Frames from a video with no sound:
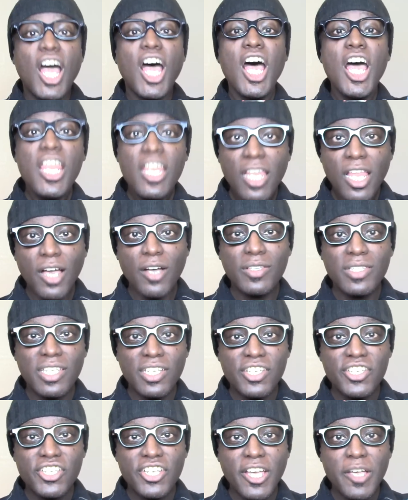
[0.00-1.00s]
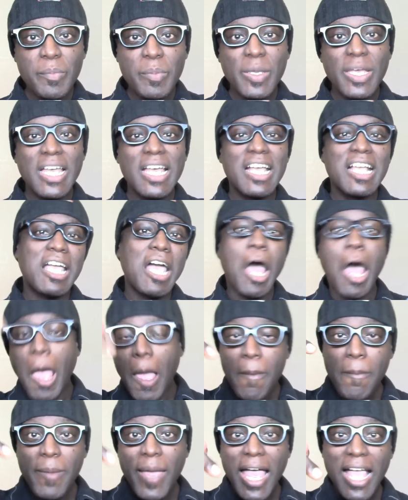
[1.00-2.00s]
unload the ship,
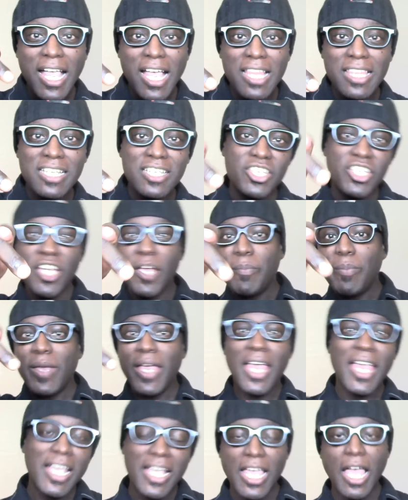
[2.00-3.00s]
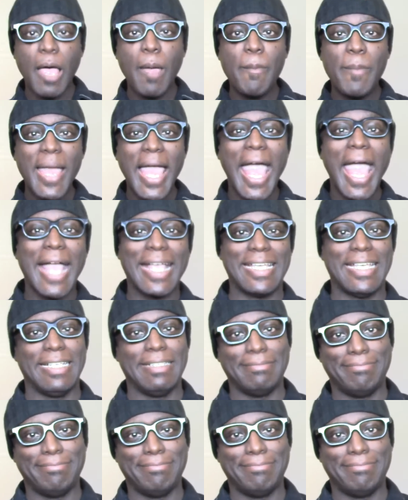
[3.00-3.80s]
come back on the ship, and come back.